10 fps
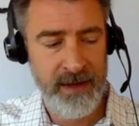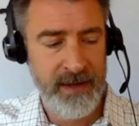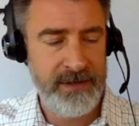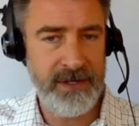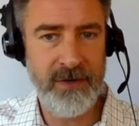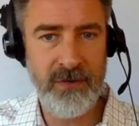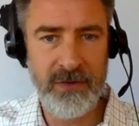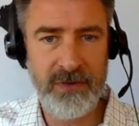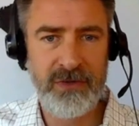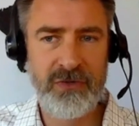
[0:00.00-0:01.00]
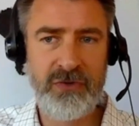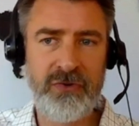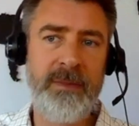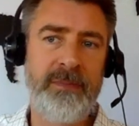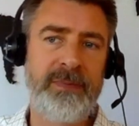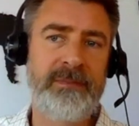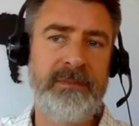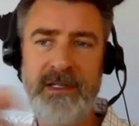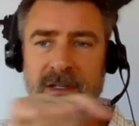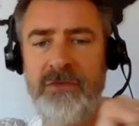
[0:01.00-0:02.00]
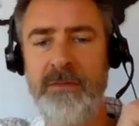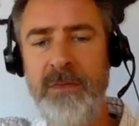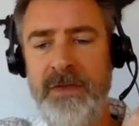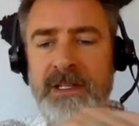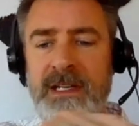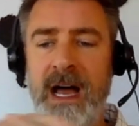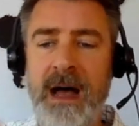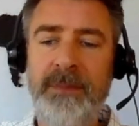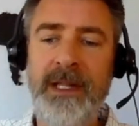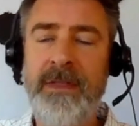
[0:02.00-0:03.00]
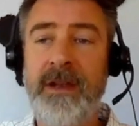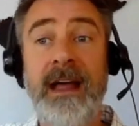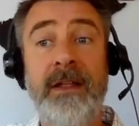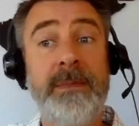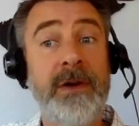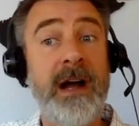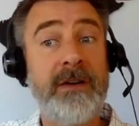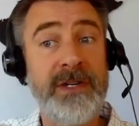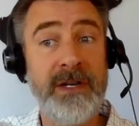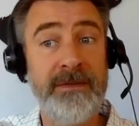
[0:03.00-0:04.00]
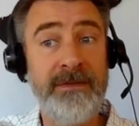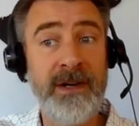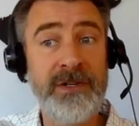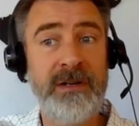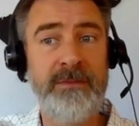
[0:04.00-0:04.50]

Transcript: So Trump removed the top layer that allowed the bureaucracy to function,